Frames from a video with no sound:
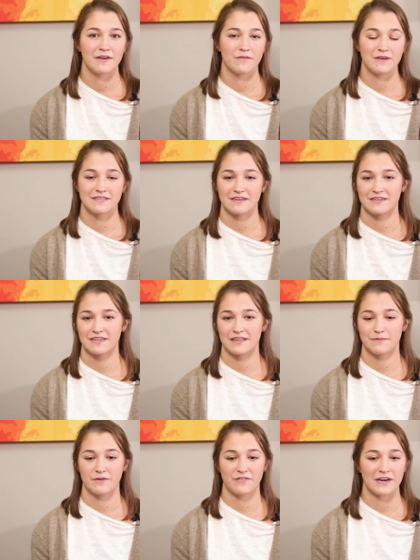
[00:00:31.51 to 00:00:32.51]
researching the
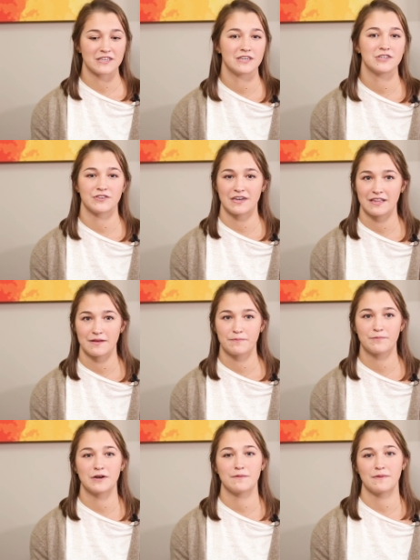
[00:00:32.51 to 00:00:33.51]
profession, joining the
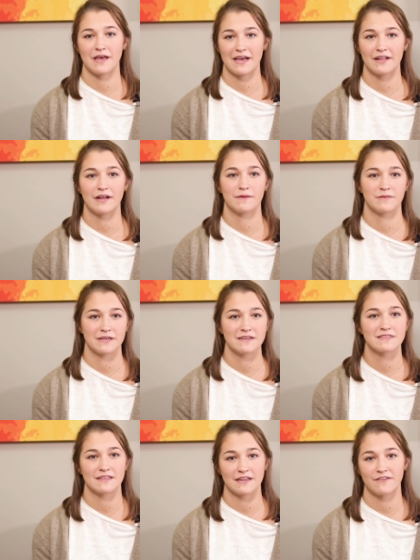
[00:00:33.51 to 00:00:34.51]
pre-P A club really
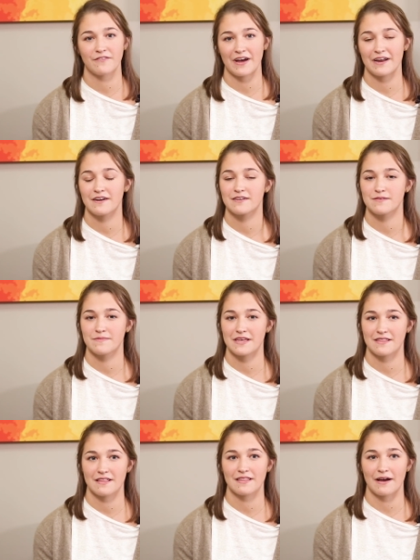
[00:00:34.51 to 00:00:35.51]
solidified to me
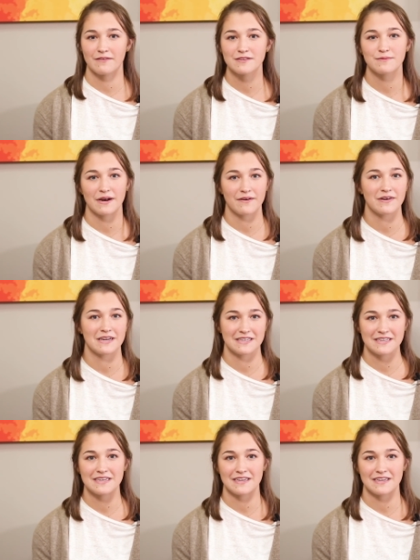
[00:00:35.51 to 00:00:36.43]
that that was what I wanted to